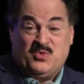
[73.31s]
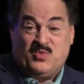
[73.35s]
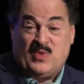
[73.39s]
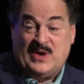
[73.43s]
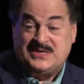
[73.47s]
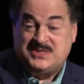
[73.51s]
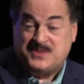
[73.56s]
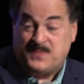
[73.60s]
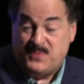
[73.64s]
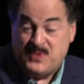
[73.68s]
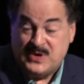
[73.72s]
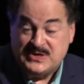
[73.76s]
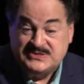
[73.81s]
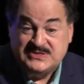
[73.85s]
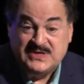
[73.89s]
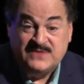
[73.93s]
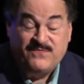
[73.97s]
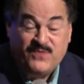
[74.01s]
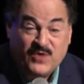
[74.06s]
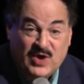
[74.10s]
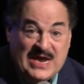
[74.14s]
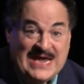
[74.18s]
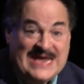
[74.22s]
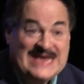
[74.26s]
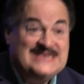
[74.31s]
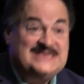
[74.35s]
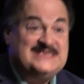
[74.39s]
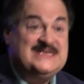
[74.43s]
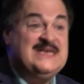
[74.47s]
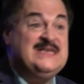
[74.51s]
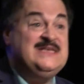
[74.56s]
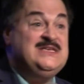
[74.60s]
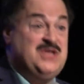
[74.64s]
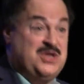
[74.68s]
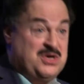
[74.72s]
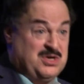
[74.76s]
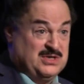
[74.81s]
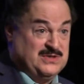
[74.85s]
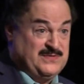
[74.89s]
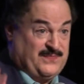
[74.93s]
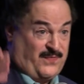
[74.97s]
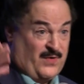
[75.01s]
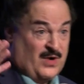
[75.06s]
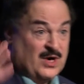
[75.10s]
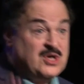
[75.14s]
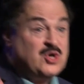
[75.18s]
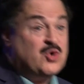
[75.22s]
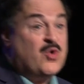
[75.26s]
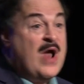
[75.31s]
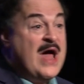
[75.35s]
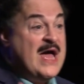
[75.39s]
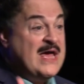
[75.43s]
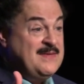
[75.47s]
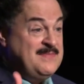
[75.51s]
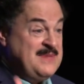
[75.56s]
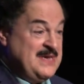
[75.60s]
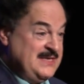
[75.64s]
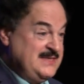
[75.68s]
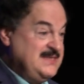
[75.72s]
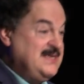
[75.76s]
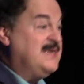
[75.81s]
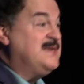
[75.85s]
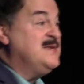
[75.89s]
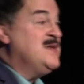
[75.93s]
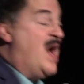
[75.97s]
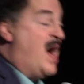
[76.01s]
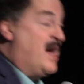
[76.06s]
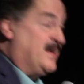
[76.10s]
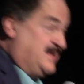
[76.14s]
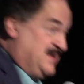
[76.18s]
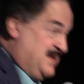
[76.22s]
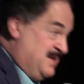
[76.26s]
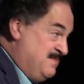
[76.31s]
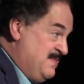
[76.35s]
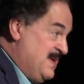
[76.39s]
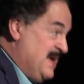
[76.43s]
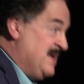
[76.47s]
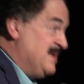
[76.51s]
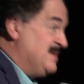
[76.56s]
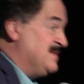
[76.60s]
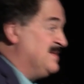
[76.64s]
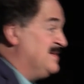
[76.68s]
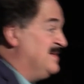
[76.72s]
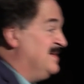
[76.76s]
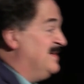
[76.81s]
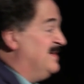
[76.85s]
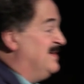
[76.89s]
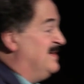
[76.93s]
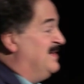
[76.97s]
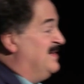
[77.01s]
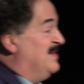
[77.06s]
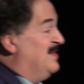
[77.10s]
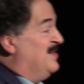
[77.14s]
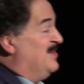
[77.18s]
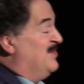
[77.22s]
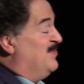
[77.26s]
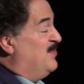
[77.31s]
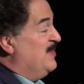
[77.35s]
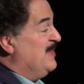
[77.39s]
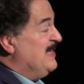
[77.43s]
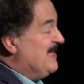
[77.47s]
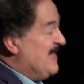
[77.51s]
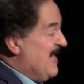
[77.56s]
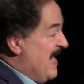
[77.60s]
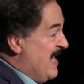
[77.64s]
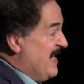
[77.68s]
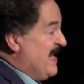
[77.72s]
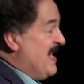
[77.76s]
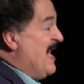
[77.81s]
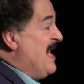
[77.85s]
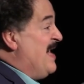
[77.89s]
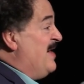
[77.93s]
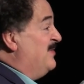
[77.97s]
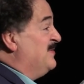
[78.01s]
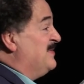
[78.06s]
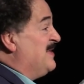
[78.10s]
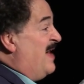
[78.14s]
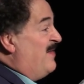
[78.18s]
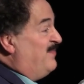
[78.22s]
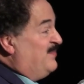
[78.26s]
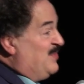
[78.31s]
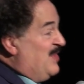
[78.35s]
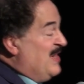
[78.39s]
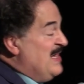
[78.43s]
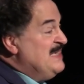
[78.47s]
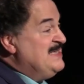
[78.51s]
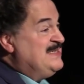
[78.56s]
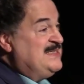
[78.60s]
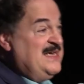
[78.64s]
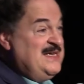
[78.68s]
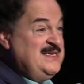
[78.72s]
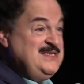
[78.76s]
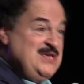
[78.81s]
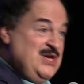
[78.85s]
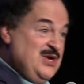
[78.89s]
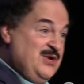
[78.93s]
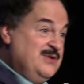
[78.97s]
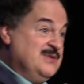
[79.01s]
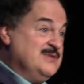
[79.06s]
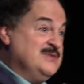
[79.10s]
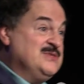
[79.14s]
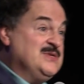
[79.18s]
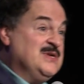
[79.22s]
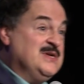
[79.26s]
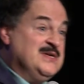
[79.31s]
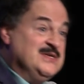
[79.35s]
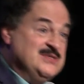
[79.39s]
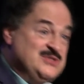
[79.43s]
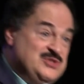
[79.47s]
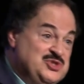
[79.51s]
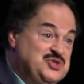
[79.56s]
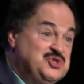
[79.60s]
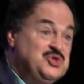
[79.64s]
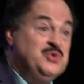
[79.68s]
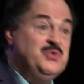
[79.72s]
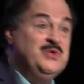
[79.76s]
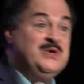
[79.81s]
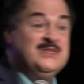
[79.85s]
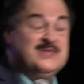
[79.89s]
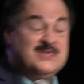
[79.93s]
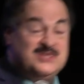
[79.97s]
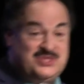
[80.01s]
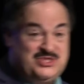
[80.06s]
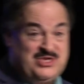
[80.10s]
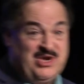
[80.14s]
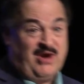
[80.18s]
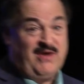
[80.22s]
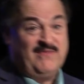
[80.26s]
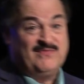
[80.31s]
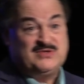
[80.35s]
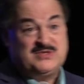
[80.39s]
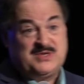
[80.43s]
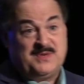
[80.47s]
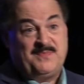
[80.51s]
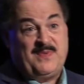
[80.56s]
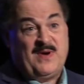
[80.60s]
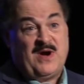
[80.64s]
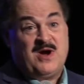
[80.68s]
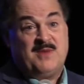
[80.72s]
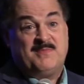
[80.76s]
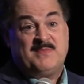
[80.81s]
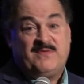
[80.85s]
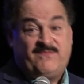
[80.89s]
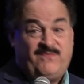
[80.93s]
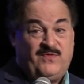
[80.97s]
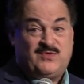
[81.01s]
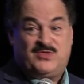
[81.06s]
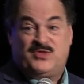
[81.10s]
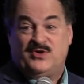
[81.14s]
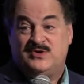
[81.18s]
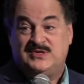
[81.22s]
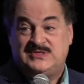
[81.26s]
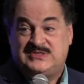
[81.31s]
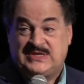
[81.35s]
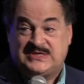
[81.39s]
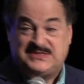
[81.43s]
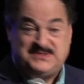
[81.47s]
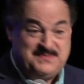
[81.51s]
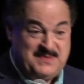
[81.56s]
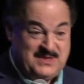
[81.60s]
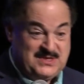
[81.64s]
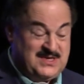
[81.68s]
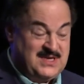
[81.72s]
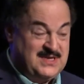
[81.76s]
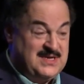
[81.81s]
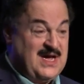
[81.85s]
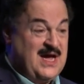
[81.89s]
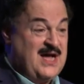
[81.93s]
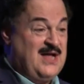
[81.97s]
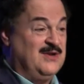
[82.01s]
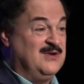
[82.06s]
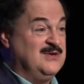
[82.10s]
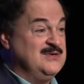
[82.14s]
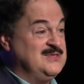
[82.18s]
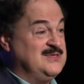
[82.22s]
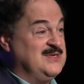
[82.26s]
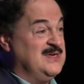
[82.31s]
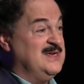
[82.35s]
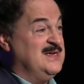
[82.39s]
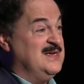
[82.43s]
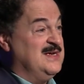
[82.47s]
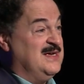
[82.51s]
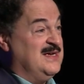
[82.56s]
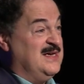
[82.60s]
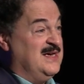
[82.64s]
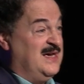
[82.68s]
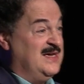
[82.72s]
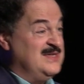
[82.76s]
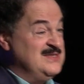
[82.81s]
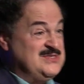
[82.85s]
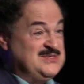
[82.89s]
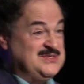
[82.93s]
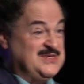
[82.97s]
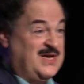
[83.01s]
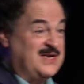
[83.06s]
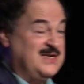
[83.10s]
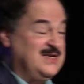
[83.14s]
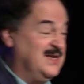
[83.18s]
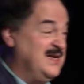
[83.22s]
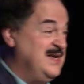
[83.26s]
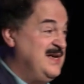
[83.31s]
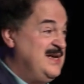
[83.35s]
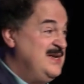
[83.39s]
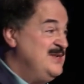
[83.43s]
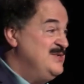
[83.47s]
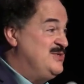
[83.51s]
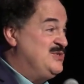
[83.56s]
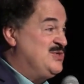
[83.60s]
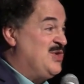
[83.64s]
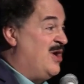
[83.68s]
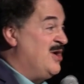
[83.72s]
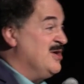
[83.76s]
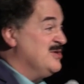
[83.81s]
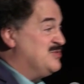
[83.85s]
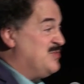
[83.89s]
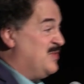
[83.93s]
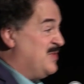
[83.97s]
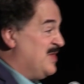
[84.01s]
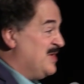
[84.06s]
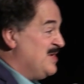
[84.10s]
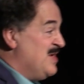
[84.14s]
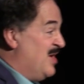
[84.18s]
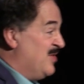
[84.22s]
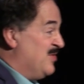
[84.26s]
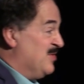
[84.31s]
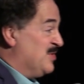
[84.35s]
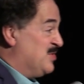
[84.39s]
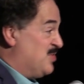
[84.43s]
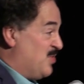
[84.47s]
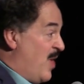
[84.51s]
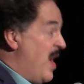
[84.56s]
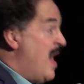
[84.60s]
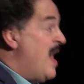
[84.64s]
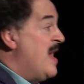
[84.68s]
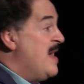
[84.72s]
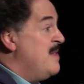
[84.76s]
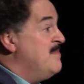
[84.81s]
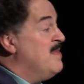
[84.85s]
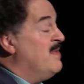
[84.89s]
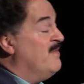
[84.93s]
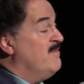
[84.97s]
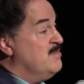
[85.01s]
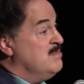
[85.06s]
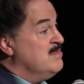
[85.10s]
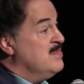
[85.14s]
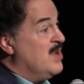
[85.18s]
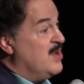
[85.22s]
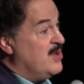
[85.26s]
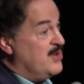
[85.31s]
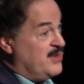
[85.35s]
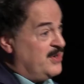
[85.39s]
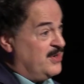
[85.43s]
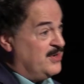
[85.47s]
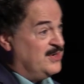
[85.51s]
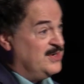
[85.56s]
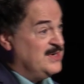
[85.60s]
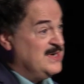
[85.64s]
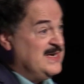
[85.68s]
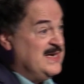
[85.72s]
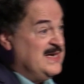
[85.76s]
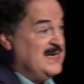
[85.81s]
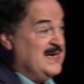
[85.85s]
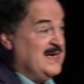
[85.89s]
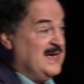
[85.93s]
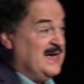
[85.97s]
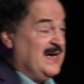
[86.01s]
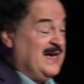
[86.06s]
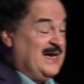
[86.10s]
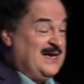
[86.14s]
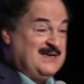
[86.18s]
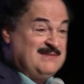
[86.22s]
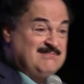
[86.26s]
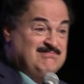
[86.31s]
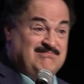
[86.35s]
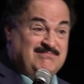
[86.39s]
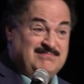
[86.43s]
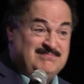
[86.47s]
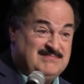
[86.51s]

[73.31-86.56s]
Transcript: went to prison for 18 years for a crime he did not commit. When he got out after 18 years, suing the sheriff's department for $36 million, and suddenly he's charged with another crime of murder and